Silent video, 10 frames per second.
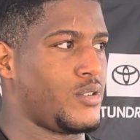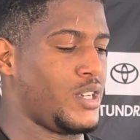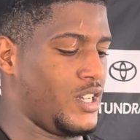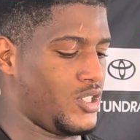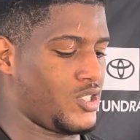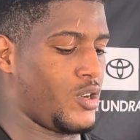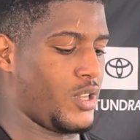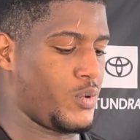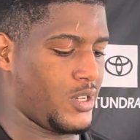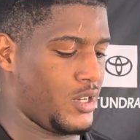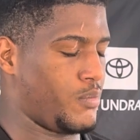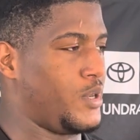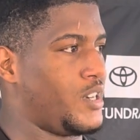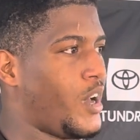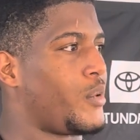We didn't show that we could be
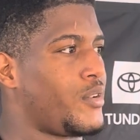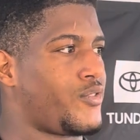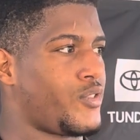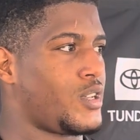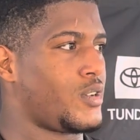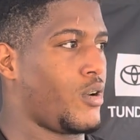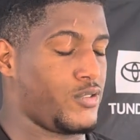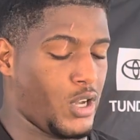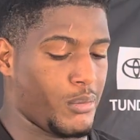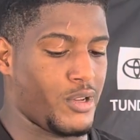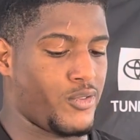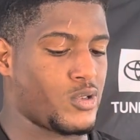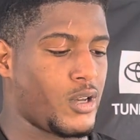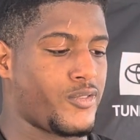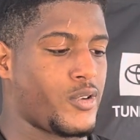a dominant
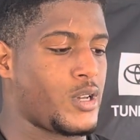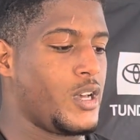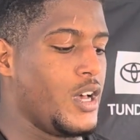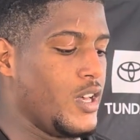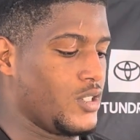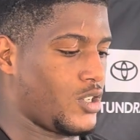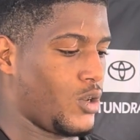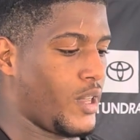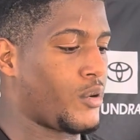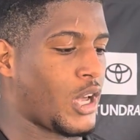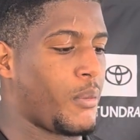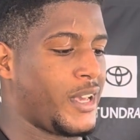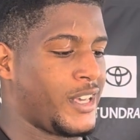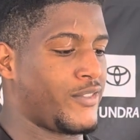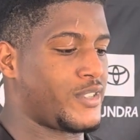force up front. So that was our
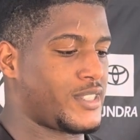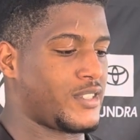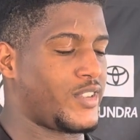main emphasis of